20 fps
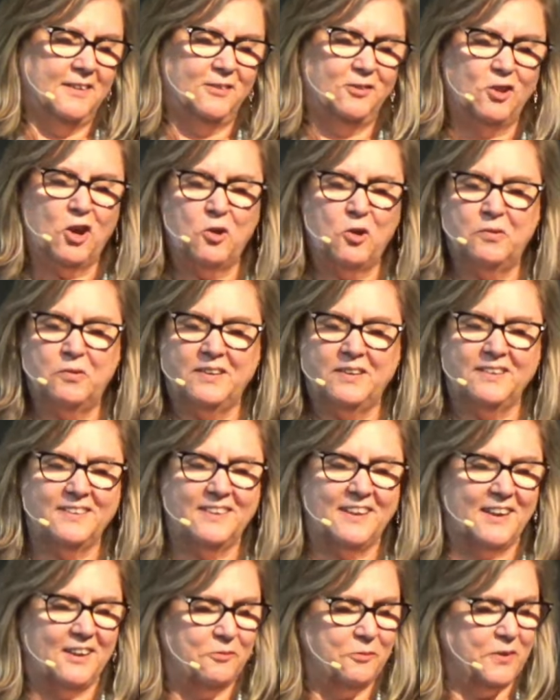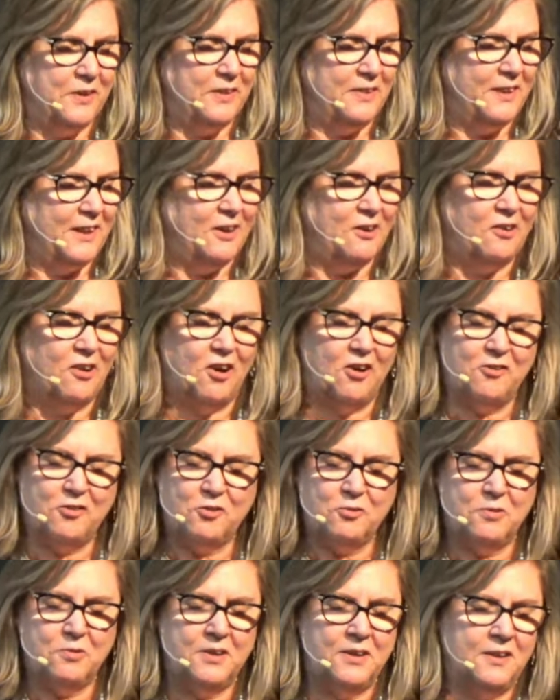knowing that when there are
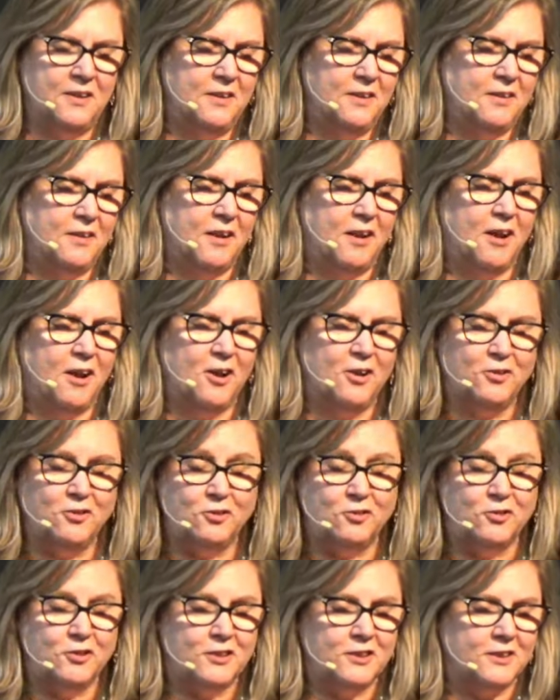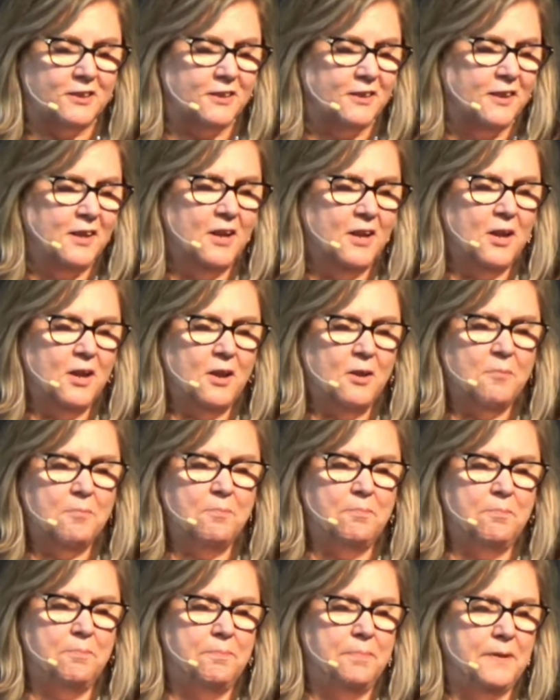
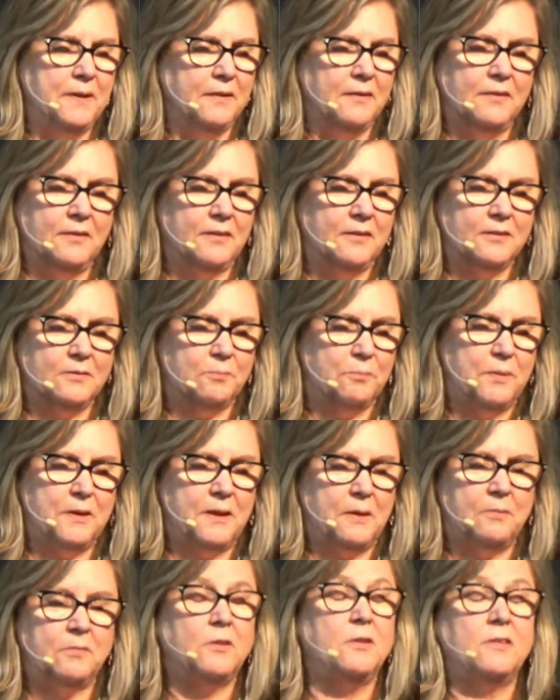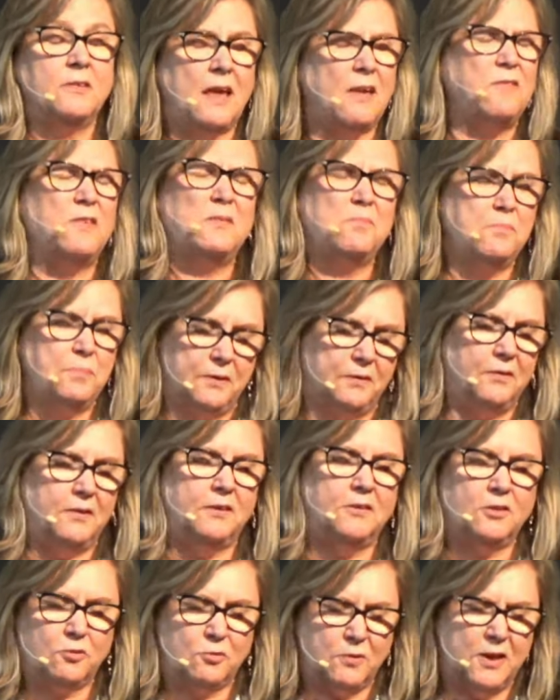
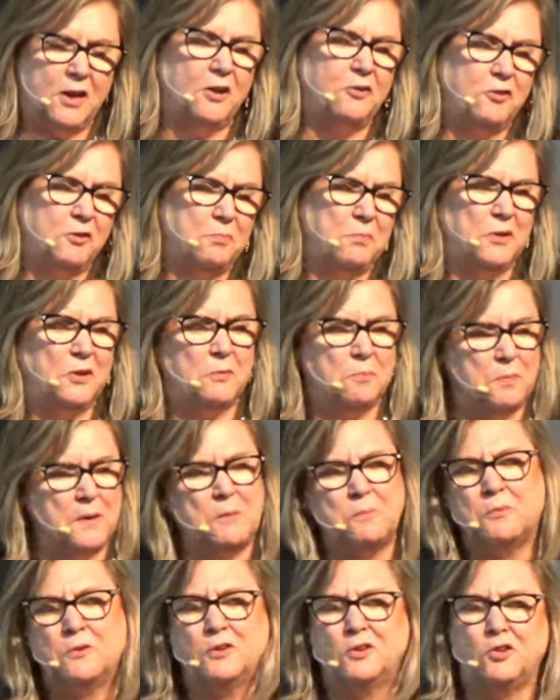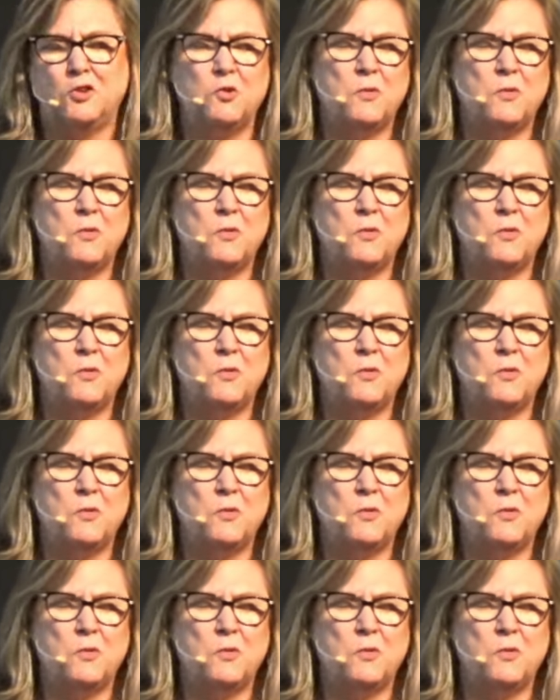7,300,000,000 people in the